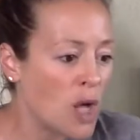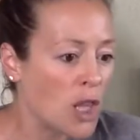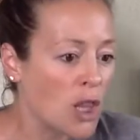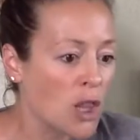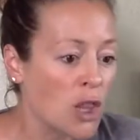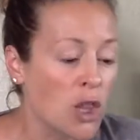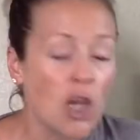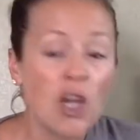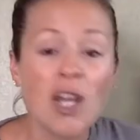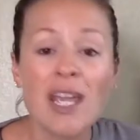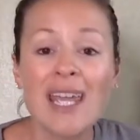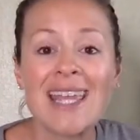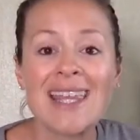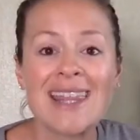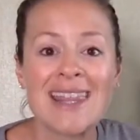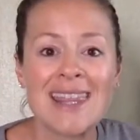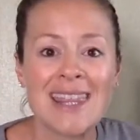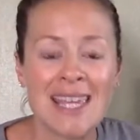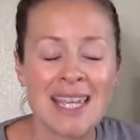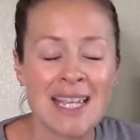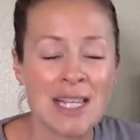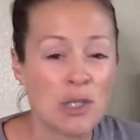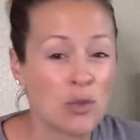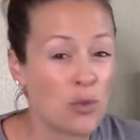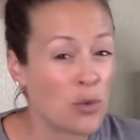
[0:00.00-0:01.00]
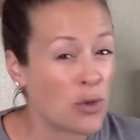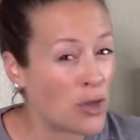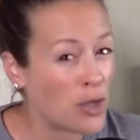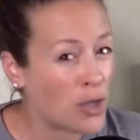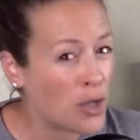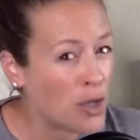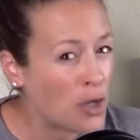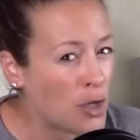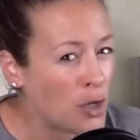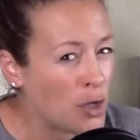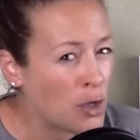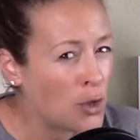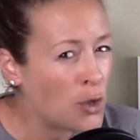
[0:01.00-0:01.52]
look at things with a
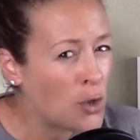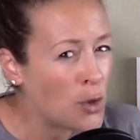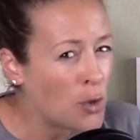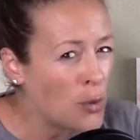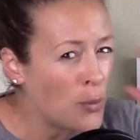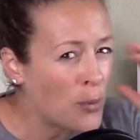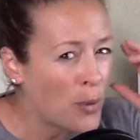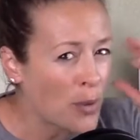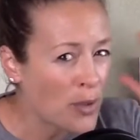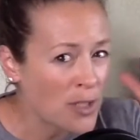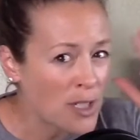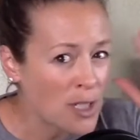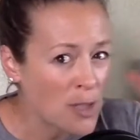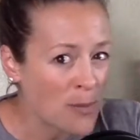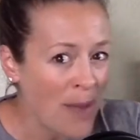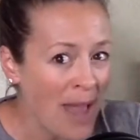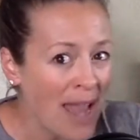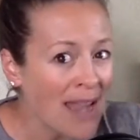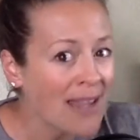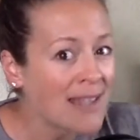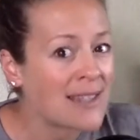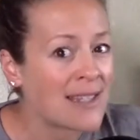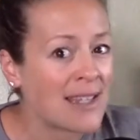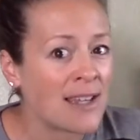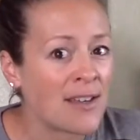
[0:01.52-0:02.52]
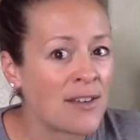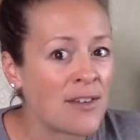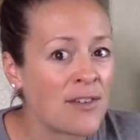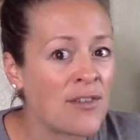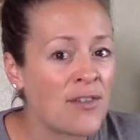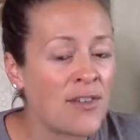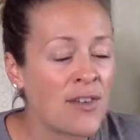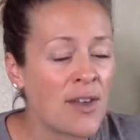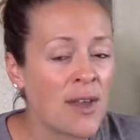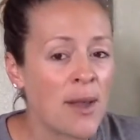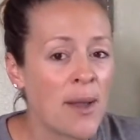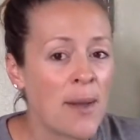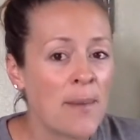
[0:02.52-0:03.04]
new perspective,
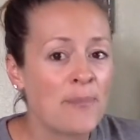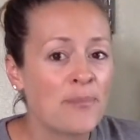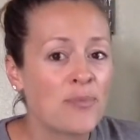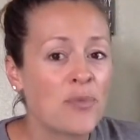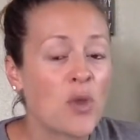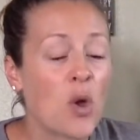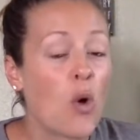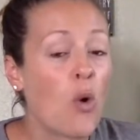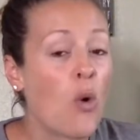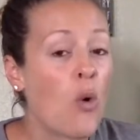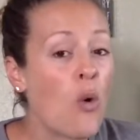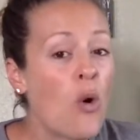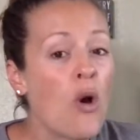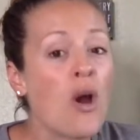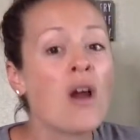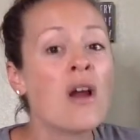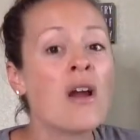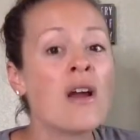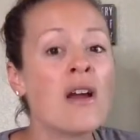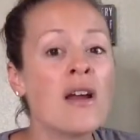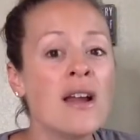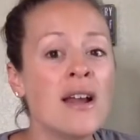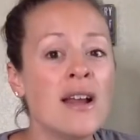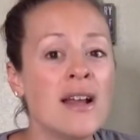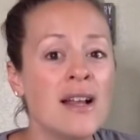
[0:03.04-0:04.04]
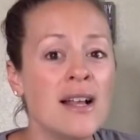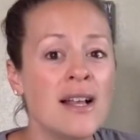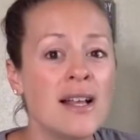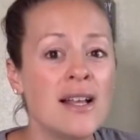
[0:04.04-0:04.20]
or